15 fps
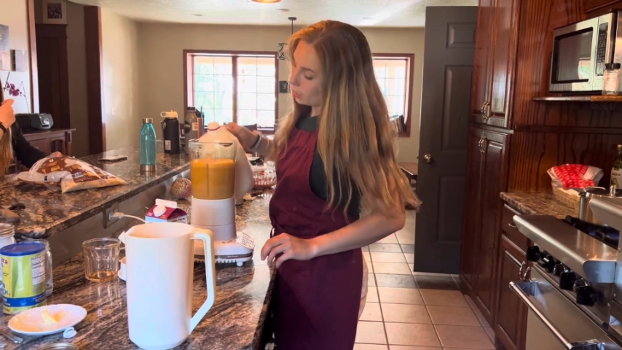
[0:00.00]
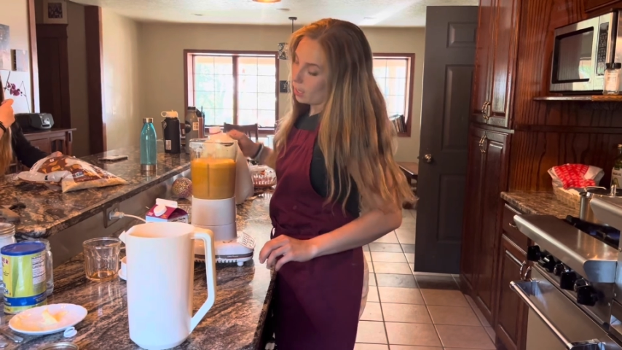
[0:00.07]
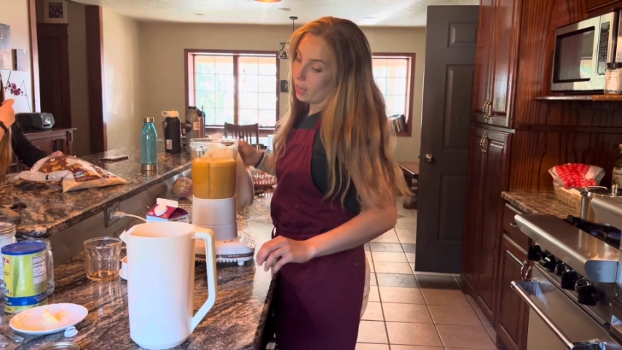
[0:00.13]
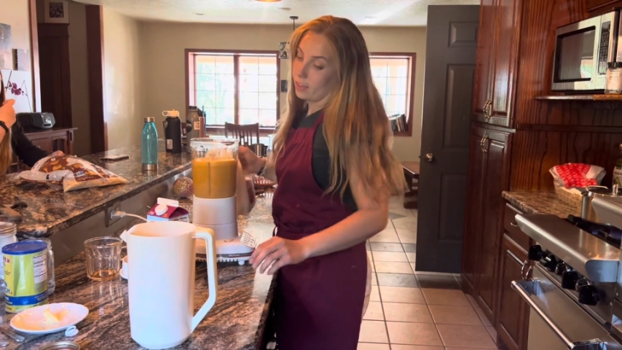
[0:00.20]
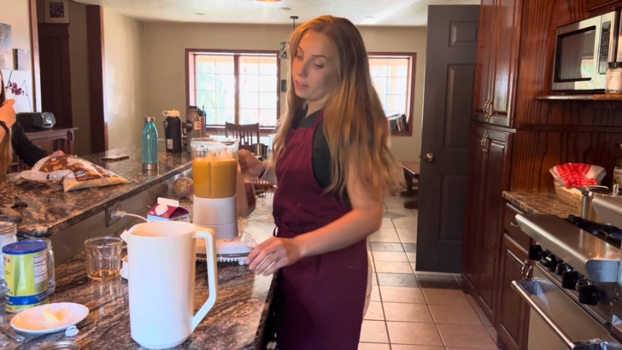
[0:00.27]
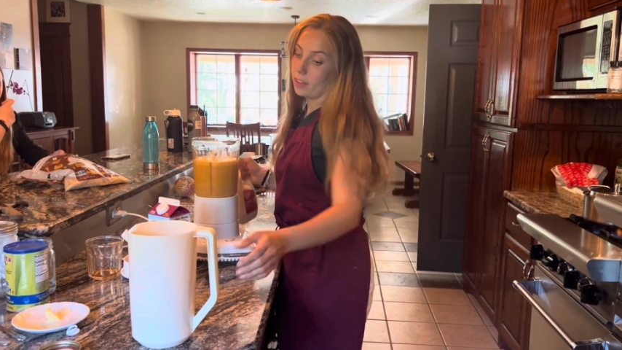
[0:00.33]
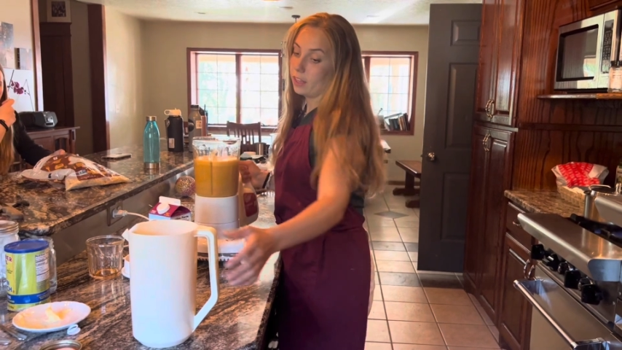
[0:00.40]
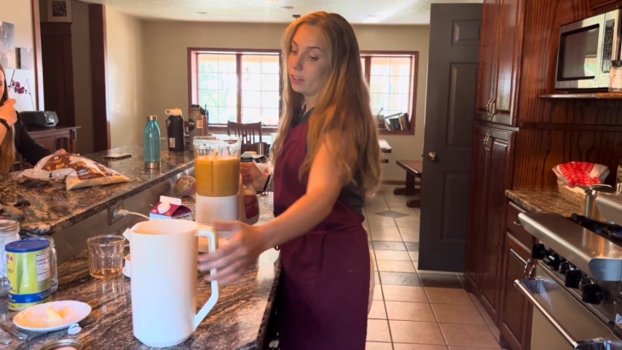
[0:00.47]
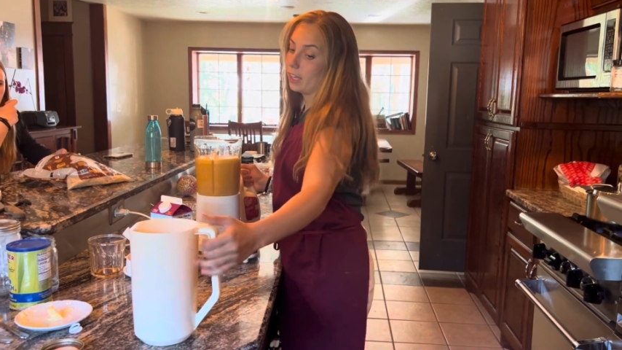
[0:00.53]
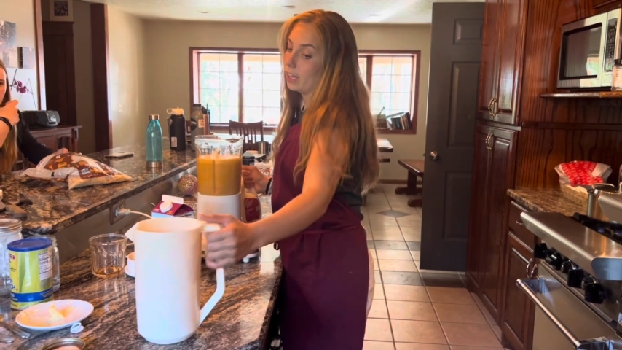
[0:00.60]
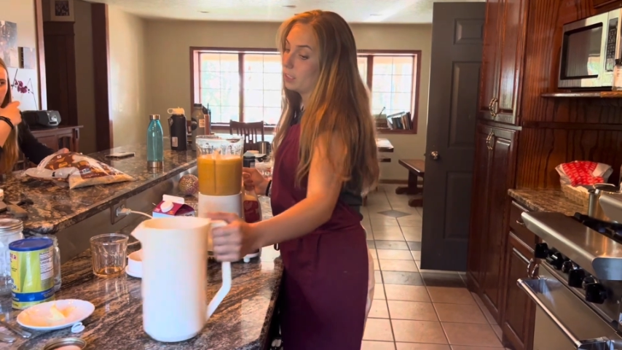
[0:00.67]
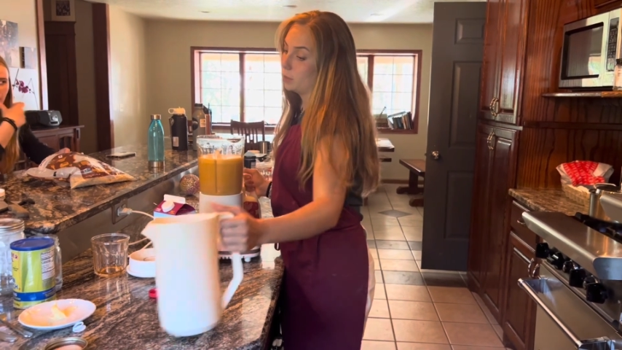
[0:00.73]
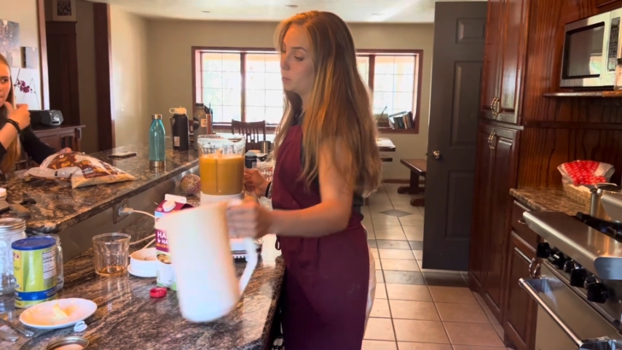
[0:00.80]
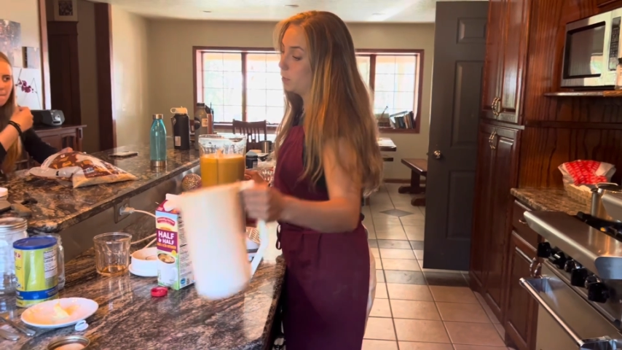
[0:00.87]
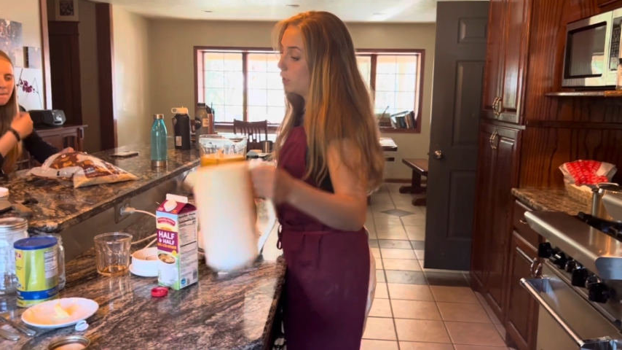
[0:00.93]
And then
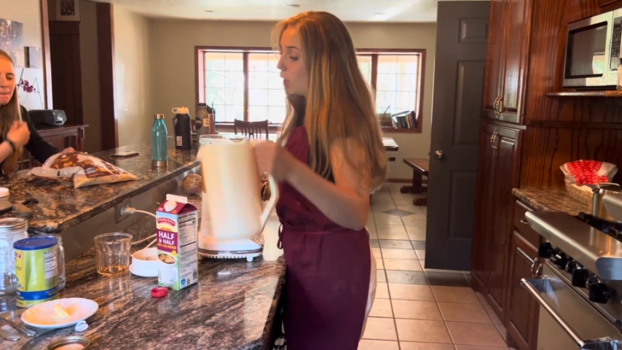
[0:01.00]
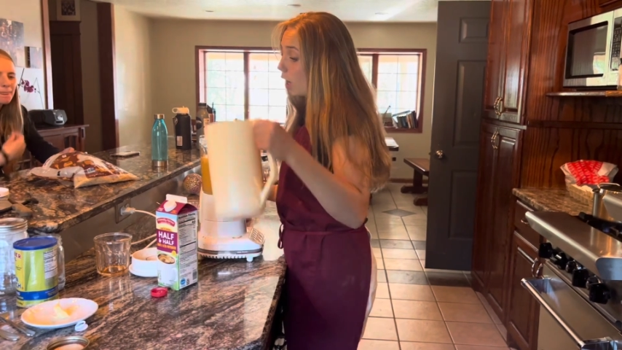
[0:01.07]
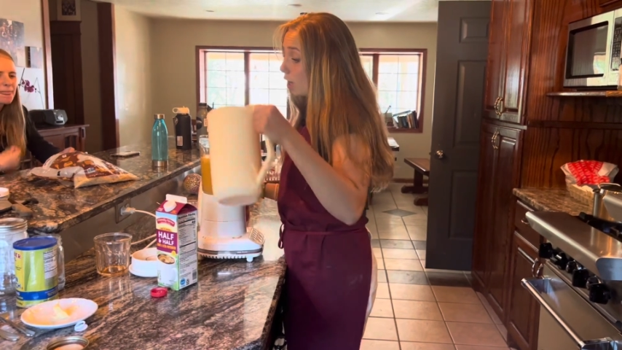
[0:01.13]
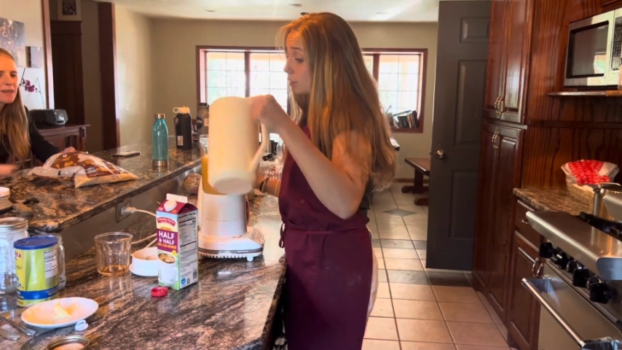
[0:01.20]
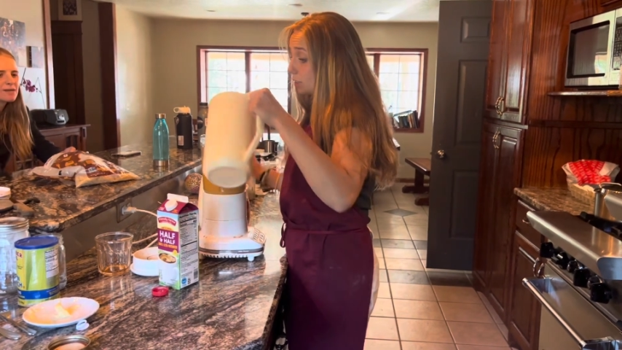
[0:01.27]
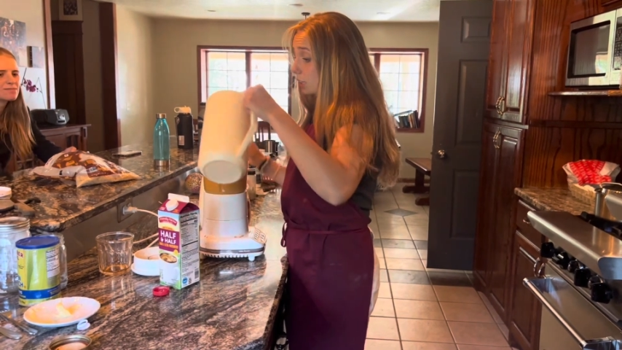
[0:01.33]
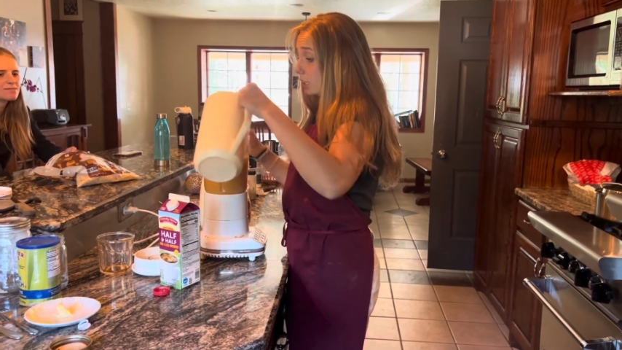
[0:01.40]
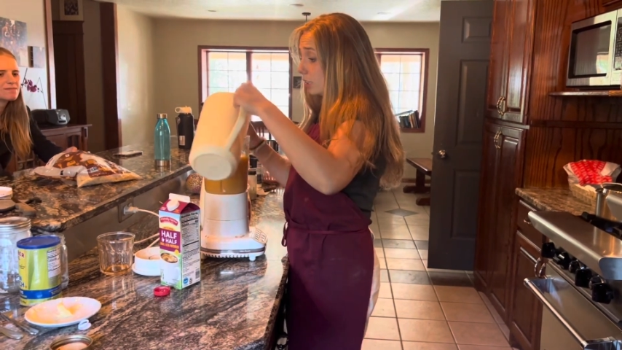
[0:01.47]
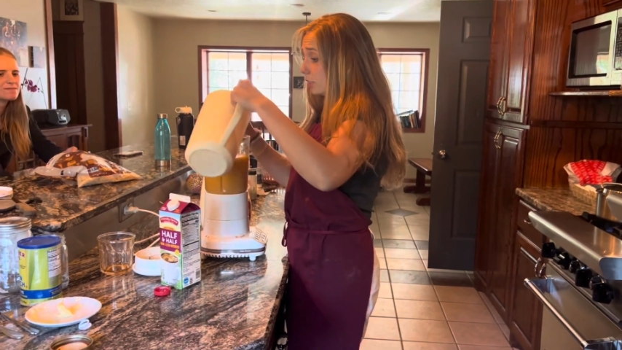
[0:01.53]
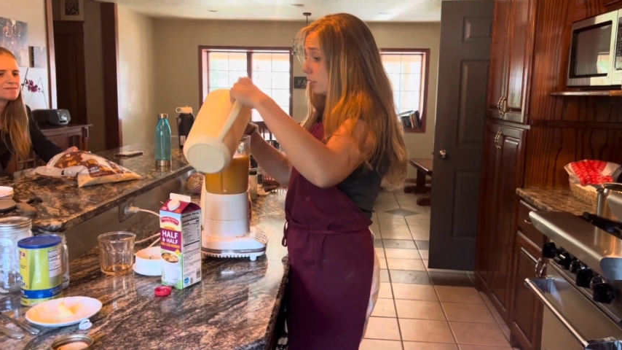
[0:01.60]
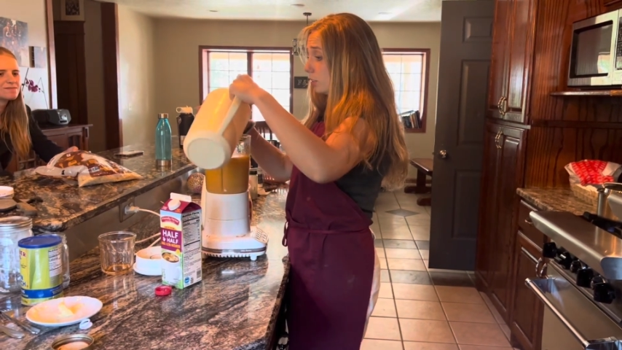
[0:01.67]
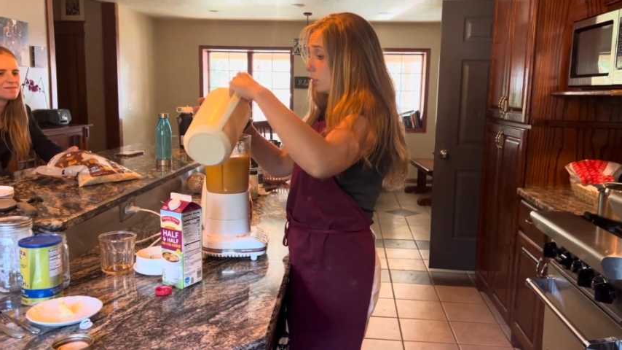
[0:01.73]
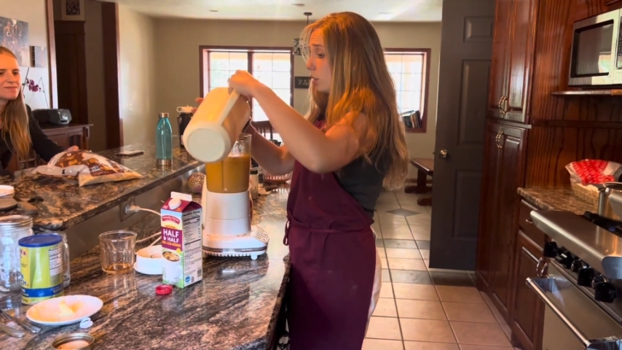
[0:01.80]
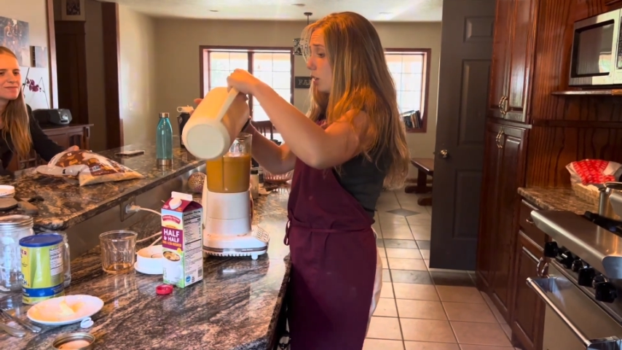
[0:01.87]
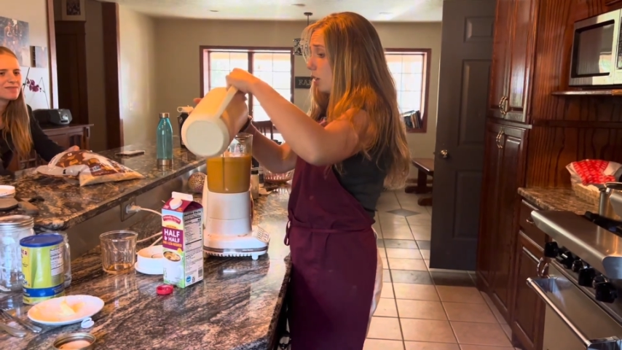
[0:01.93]
last but not
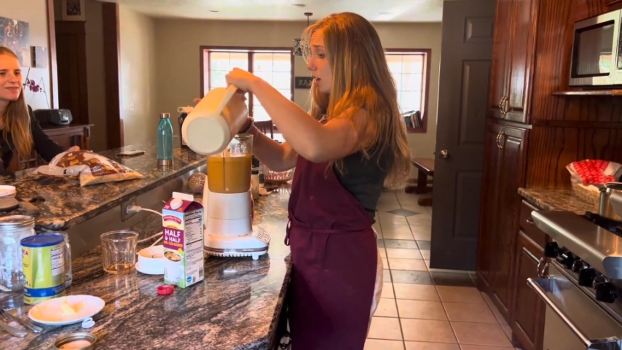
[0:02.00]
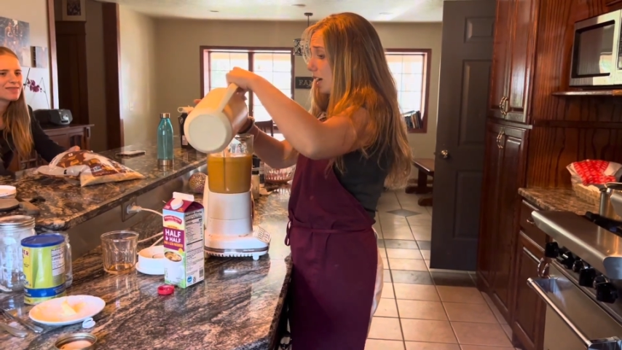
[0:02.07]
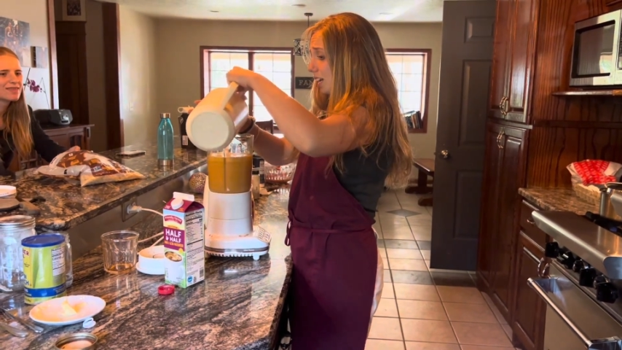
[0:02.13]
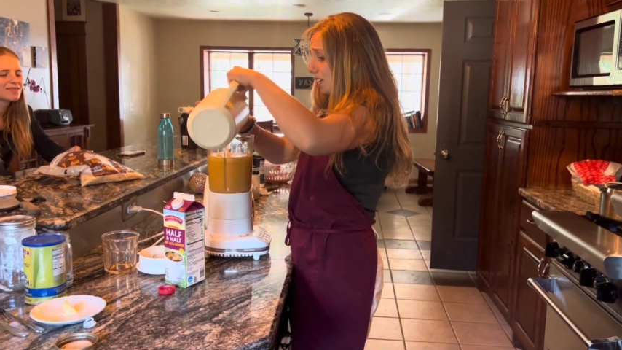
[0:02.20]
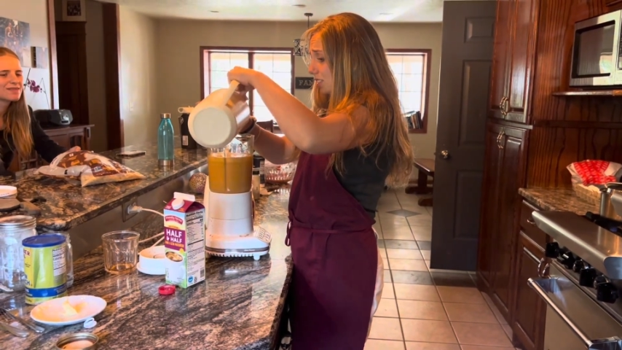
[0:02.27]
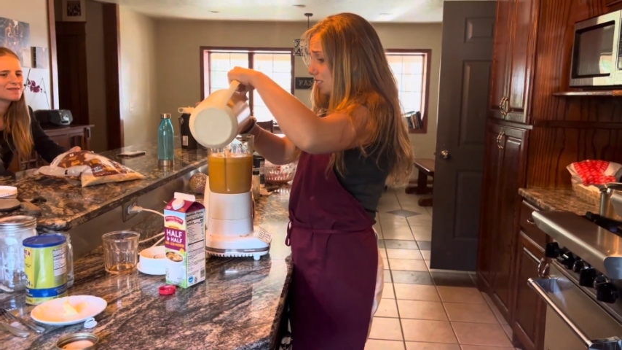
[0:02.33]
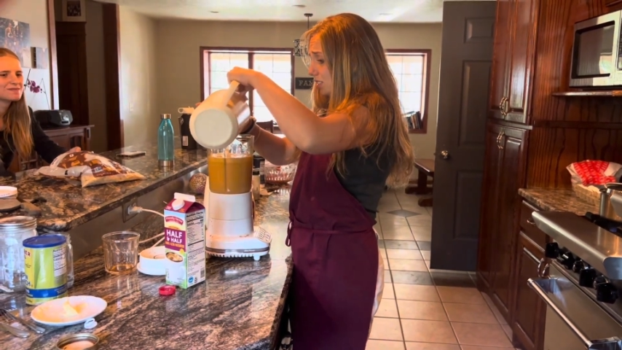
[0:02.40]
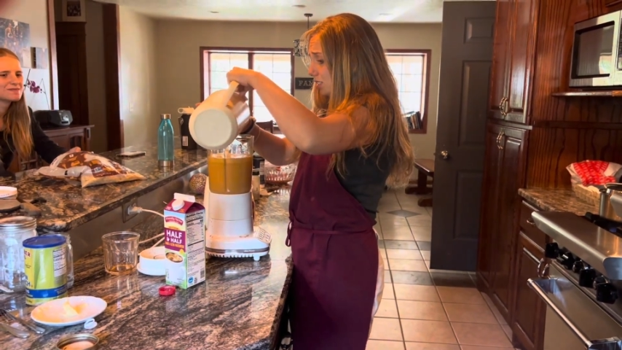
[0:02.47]
least, our ice.